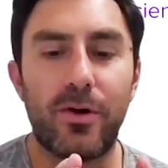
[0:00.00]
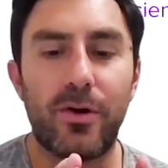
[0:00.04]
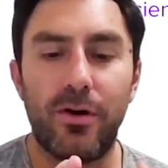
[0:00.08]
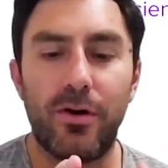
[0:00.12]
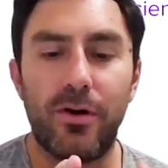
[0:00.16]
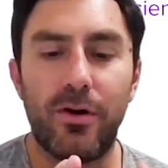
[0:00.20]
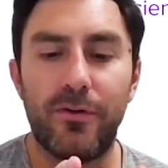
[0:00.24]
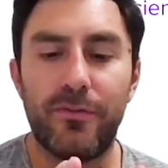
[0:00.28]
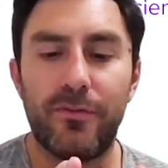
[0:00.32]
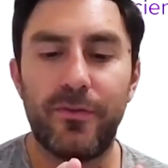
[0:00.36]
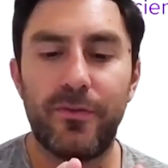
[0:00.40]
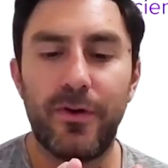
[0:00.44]

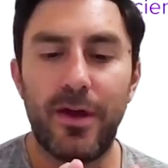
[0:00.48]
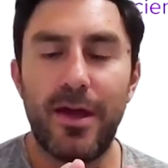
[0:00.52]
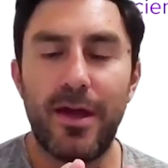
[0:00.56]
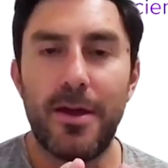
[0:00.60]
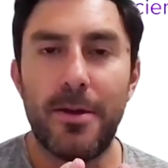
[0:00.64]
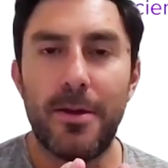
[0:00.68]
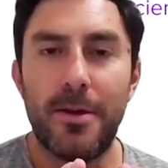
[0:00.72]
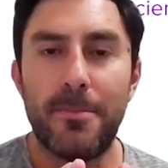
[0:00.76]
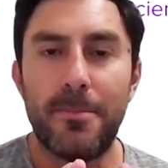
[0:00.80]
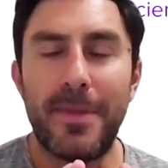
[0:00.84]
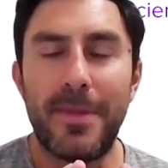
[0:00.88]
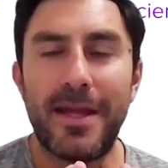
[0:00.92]
of
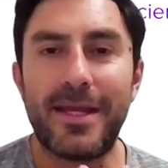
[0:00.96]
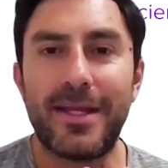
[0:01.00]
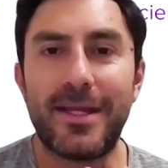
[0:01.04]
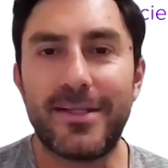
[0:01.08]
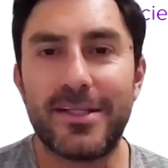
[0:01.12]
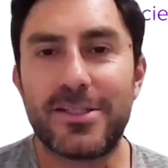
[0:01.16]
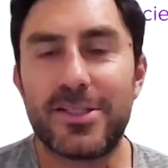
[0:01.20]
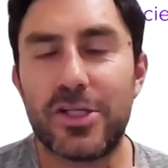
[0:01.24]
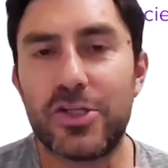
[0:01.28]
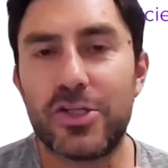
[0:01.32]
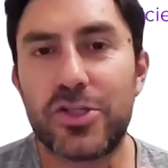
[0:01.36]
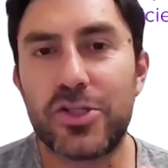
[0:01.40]
making
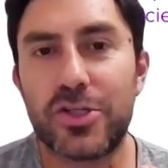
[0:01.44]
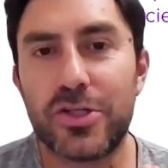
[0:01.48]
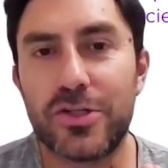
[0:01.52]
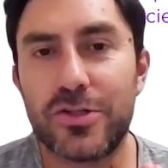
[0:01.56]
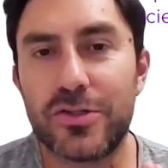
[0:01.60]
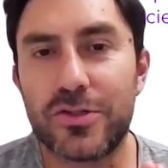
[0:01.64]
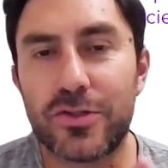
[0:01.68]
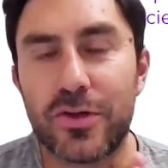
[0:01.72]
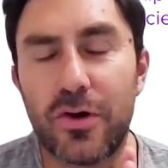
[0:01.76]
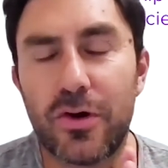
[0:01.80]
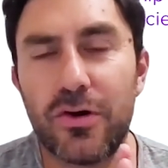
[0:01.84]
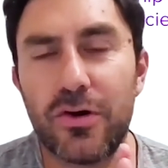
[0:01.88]

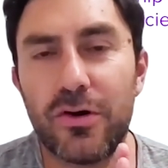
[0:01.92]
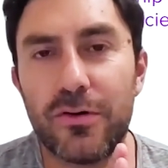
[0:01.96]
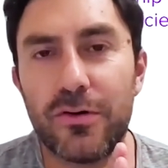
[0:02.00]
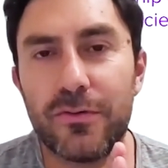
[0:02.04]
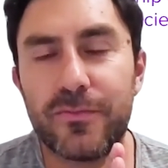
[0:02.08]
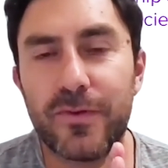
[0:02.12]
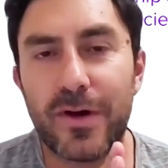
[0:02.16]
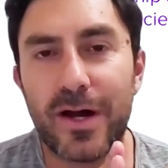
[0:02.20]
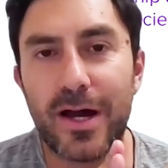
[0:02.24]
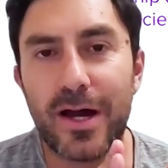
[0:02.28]
decisions of